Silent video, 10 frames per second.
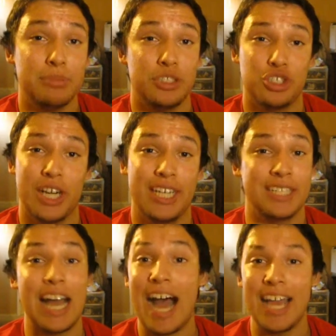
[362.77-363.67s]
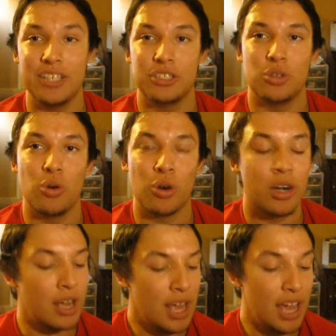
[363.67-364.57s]
to try to get the highest
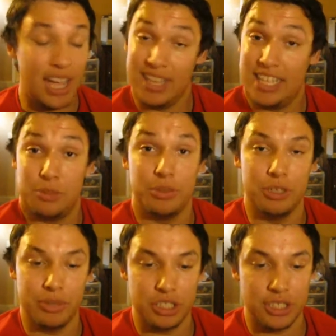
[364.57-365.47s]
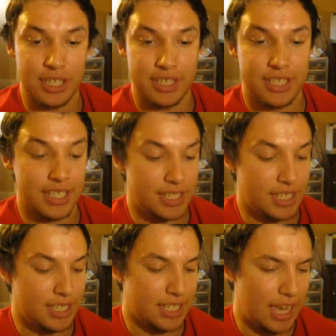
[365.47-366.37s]
score, and that's pretty much it. Since
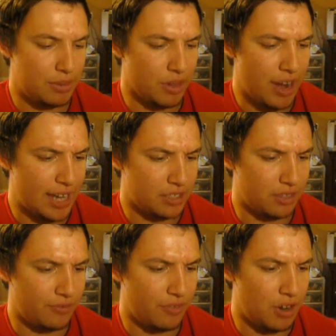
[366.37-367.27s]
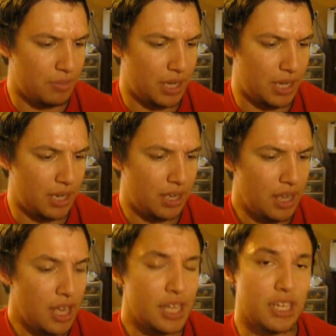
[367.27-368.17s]
these games are actually from
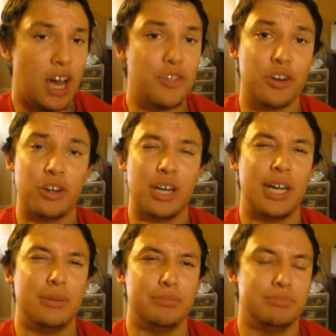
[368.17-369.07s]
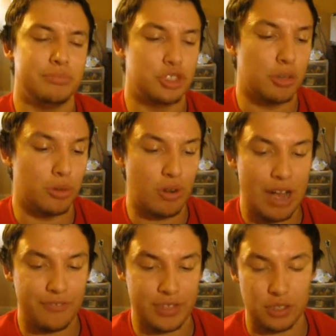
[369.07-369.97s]
other
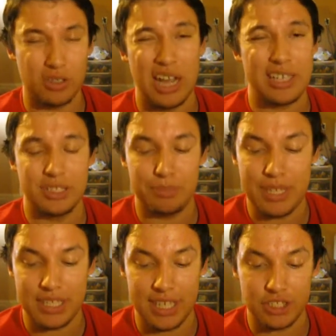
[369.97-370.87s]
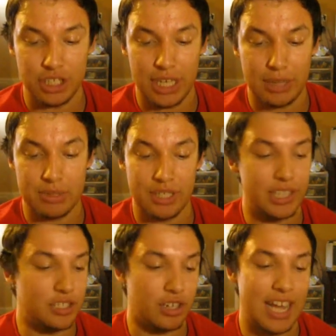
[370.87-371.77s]
TurboGrafx or actually PC Engine games,
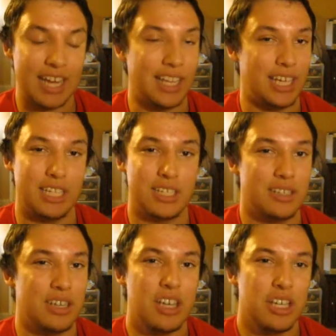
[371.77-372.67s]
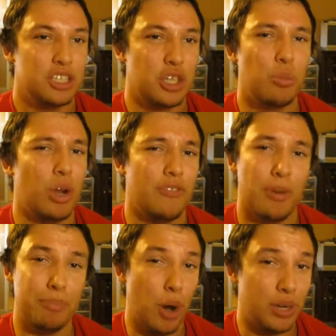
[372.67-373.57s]
these are kind of like somewhat of
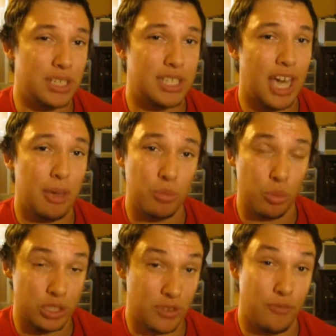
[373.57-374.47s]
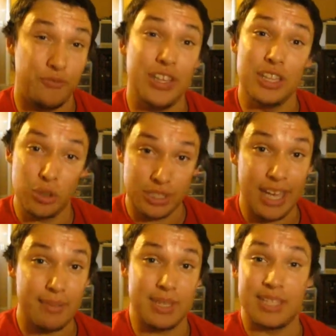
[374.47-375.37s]
a bonus game, which fit in those
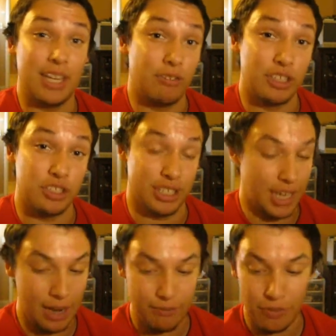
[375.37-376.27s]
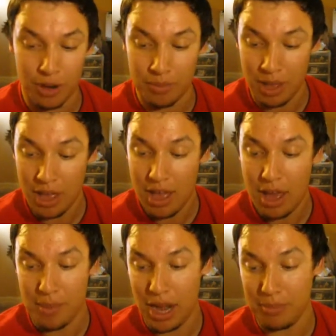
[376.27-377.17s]
games that they originally came from.
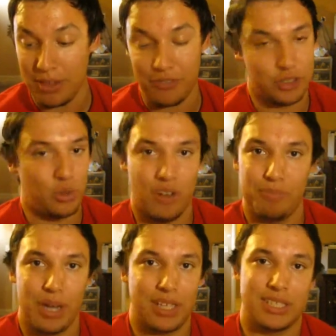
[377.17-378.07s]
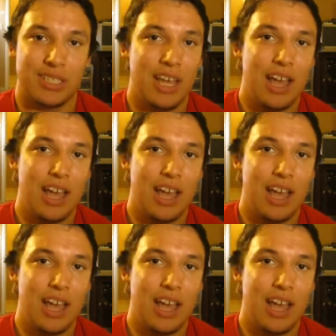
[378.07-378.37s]
But I mean, for 12 bucks,